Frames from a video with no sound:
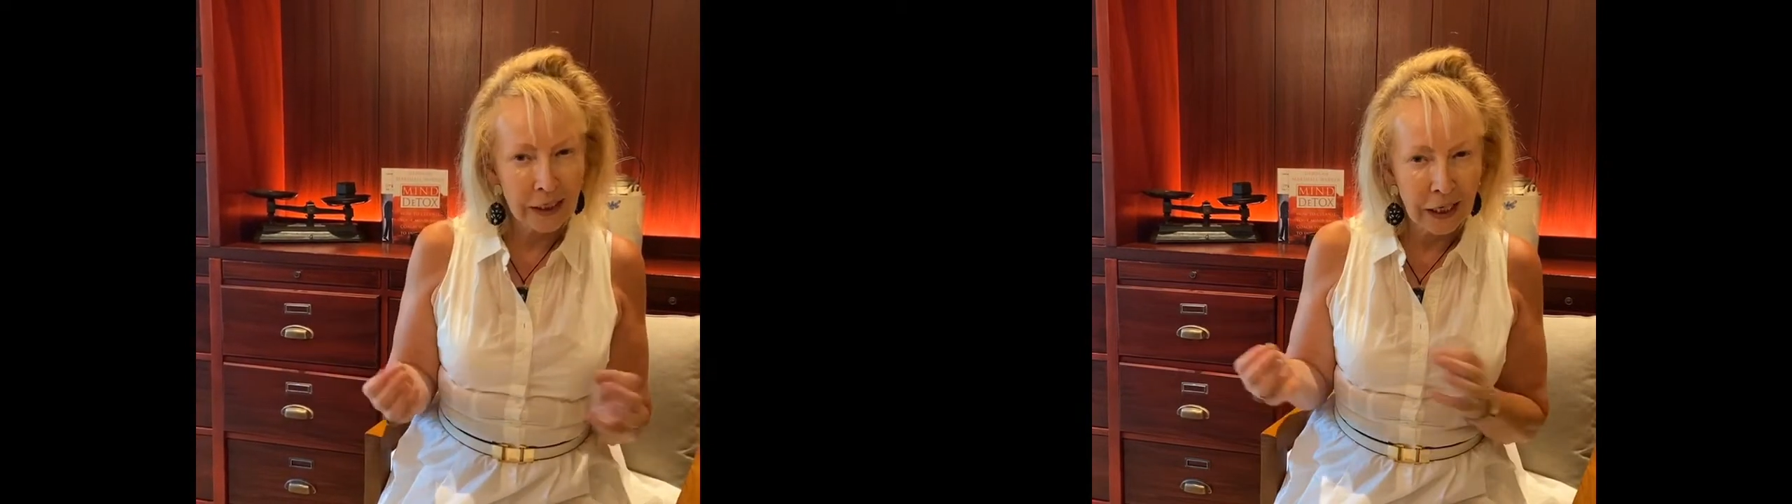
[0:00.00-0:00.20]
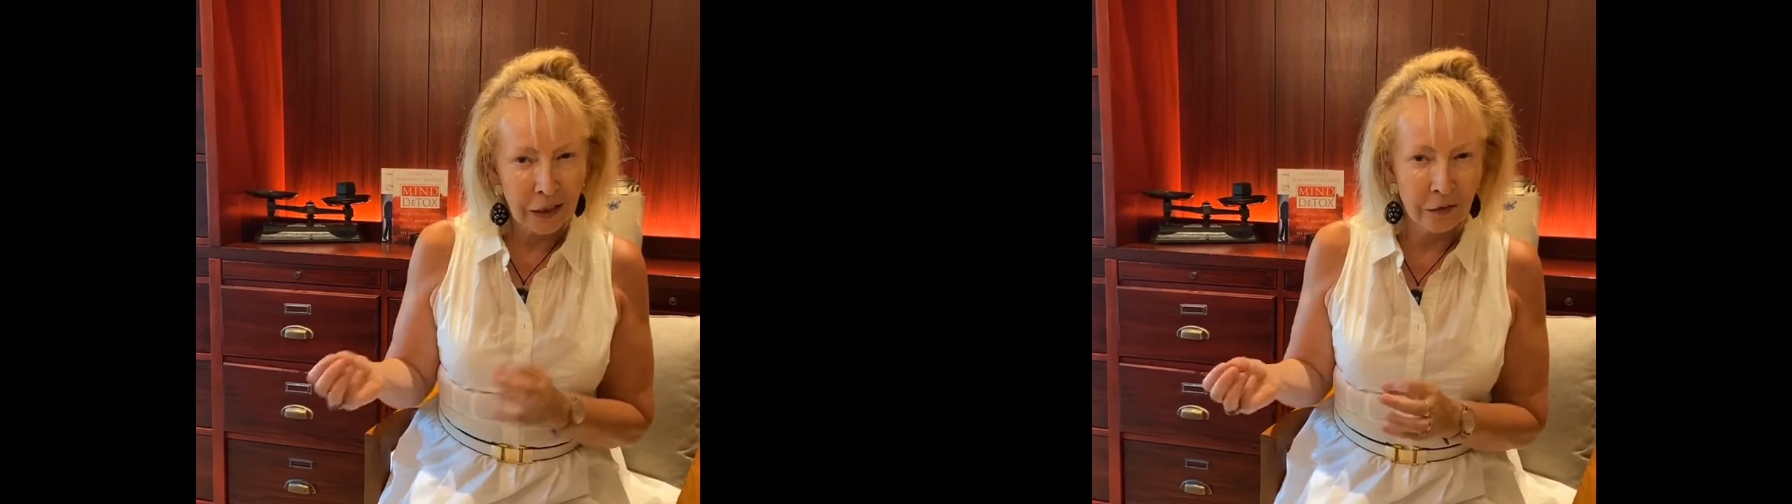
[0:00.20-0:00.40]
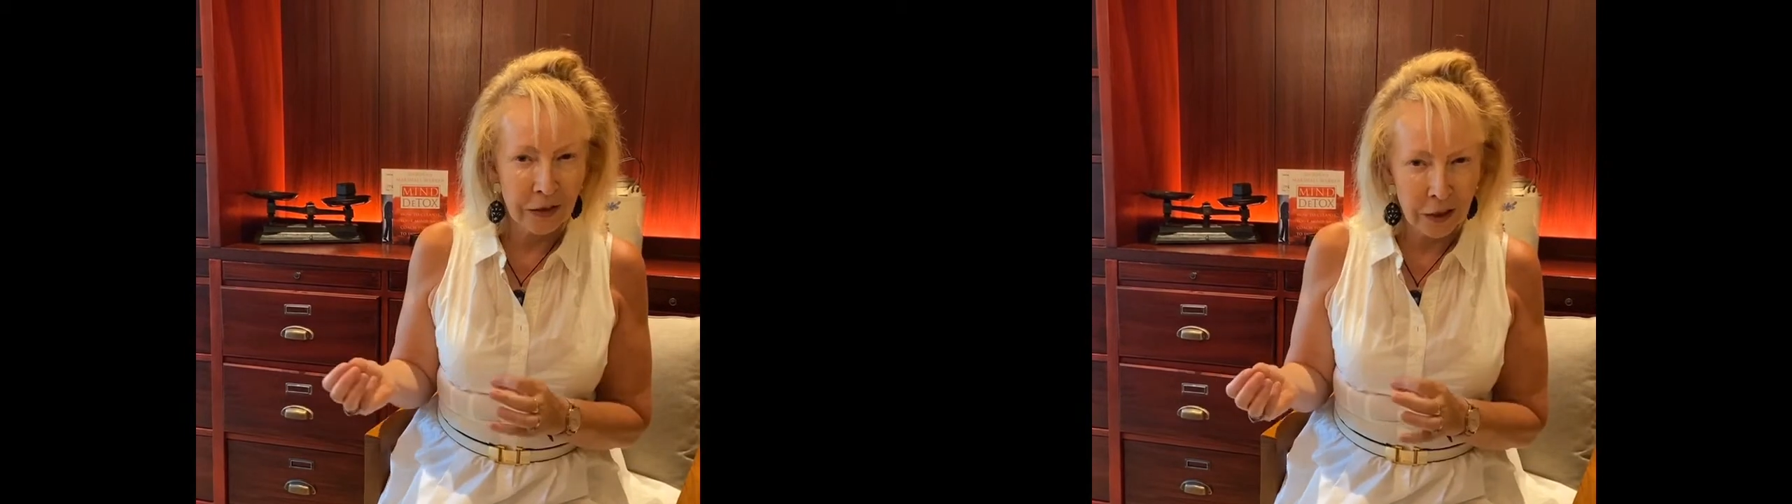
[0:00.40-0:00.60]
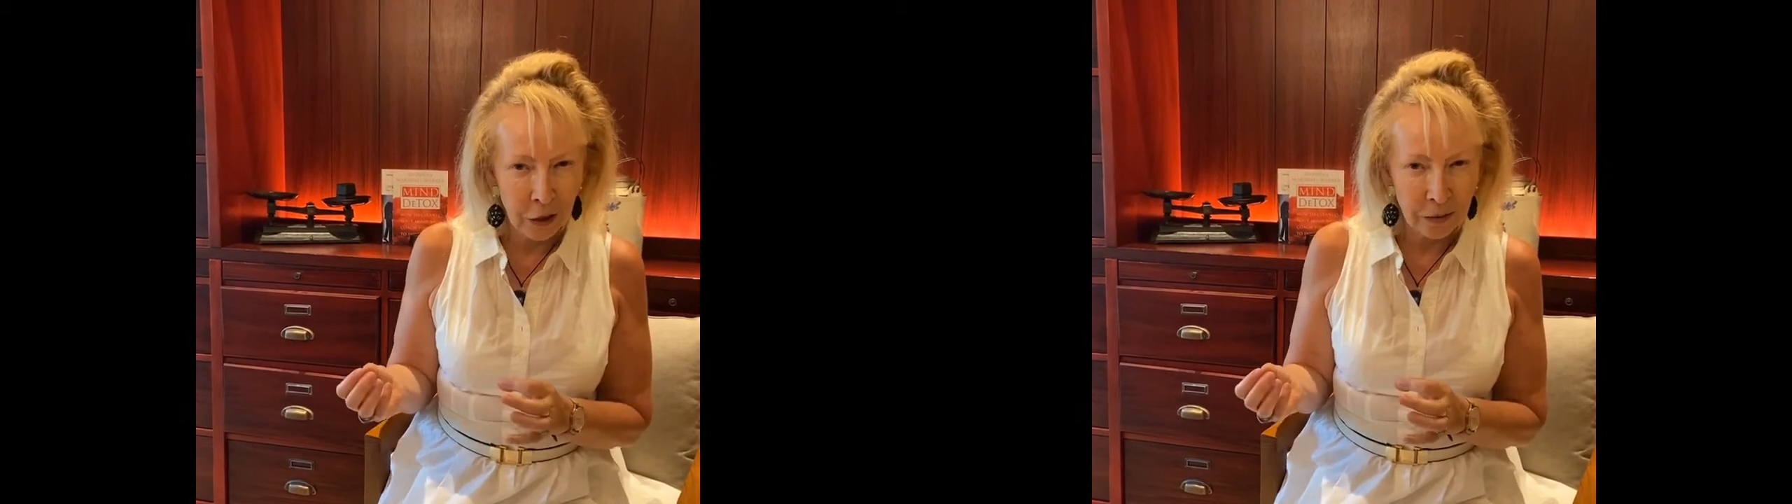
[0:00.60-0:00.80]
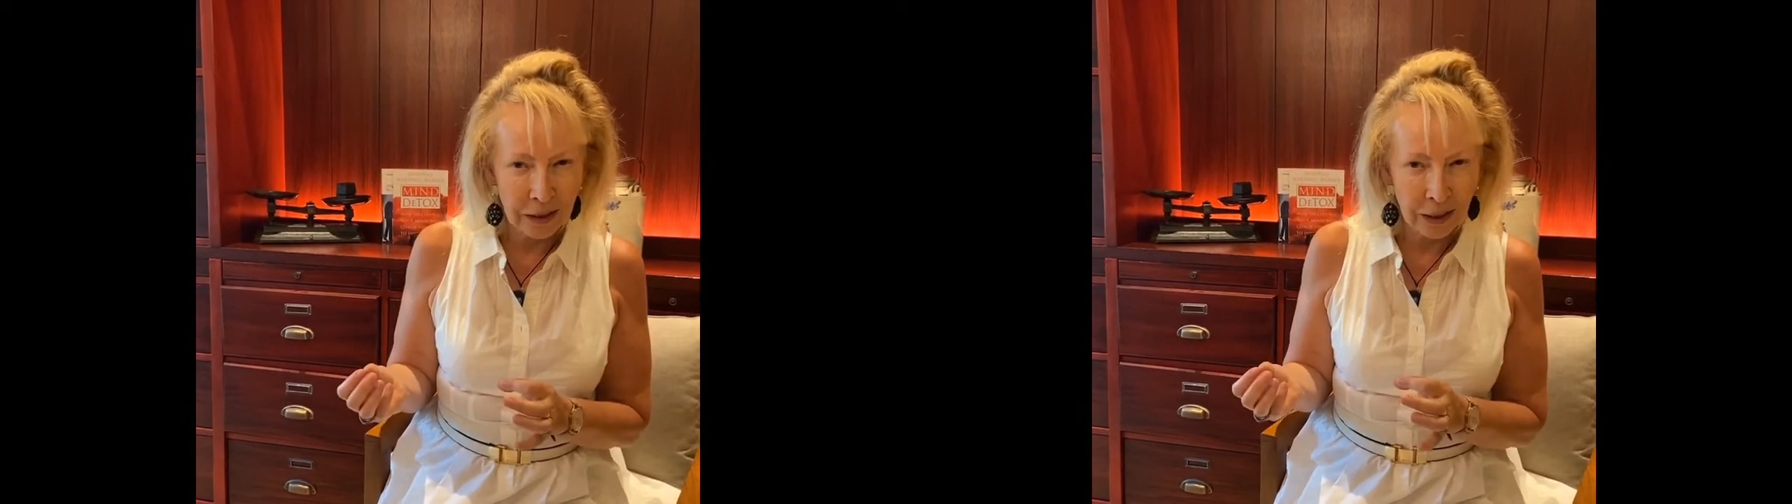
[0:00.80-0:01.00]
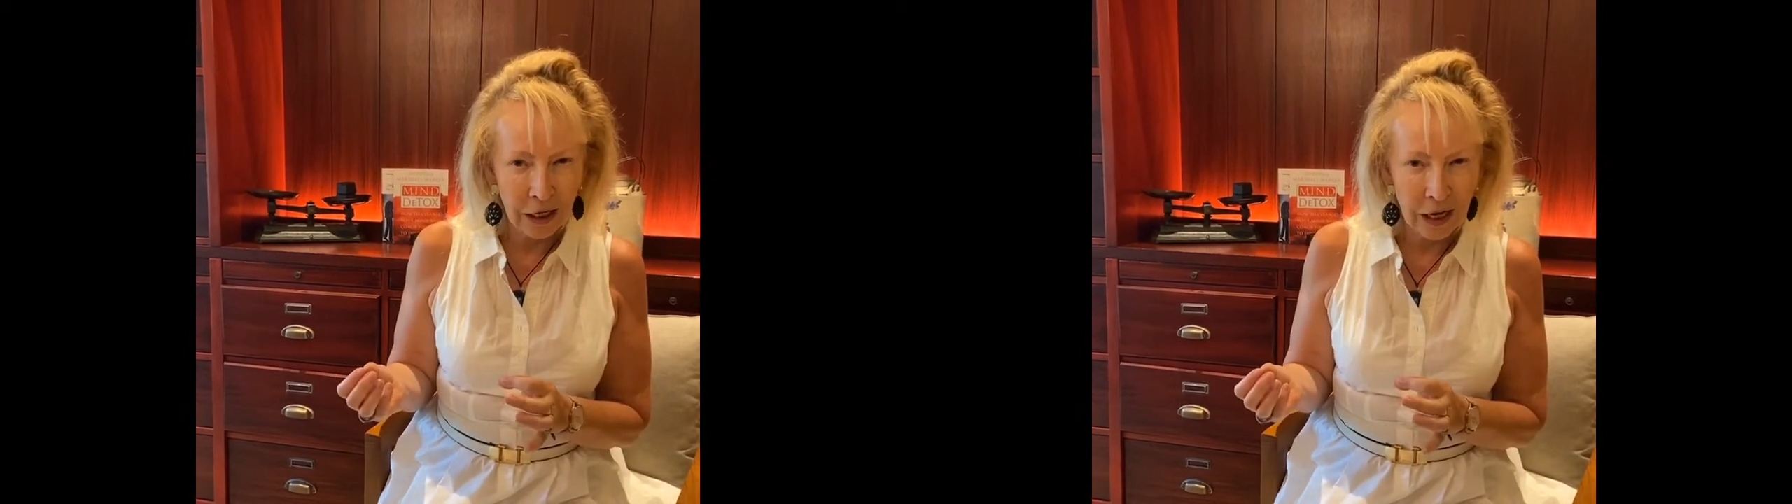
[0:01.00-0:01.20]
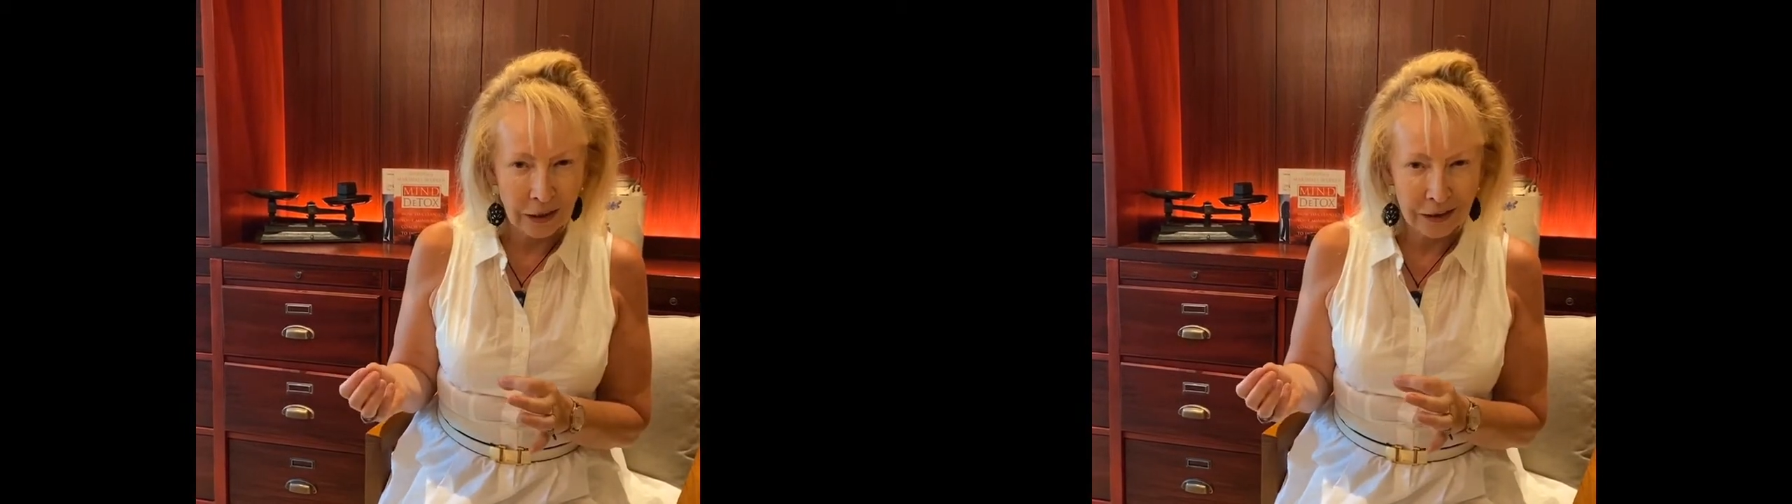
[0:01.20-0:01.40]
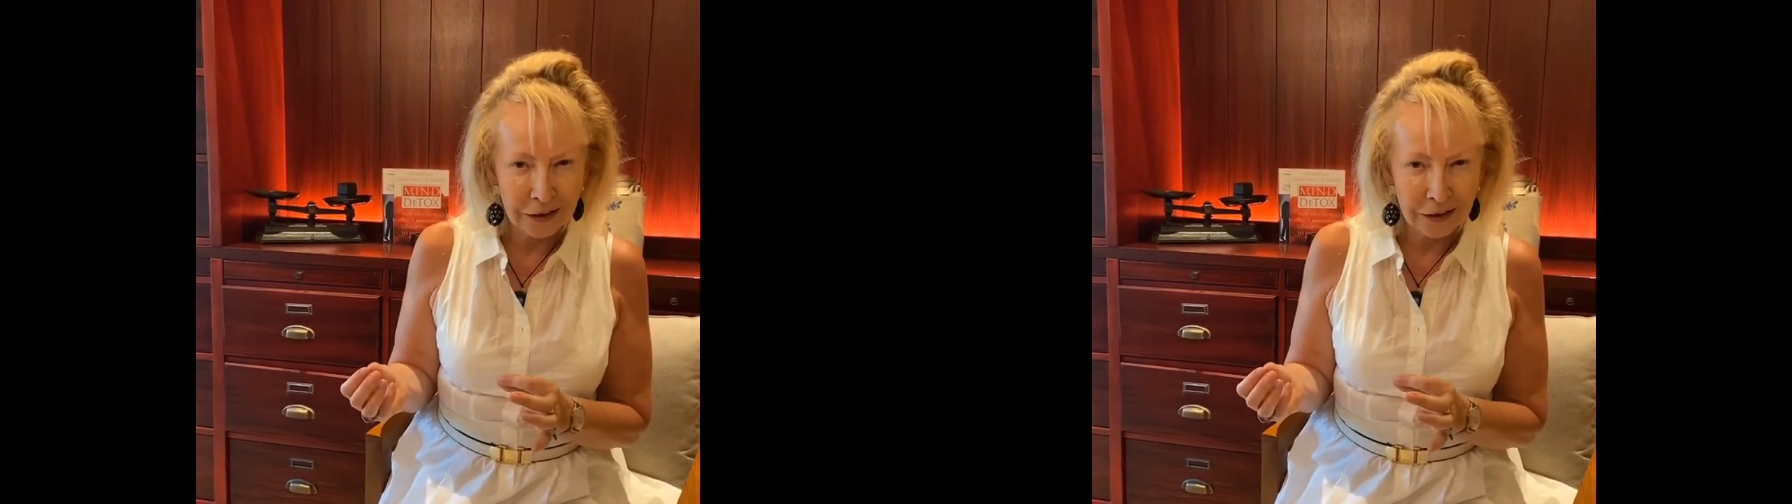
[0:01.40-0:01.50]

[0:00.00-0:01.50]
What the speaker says: end of a yoga class.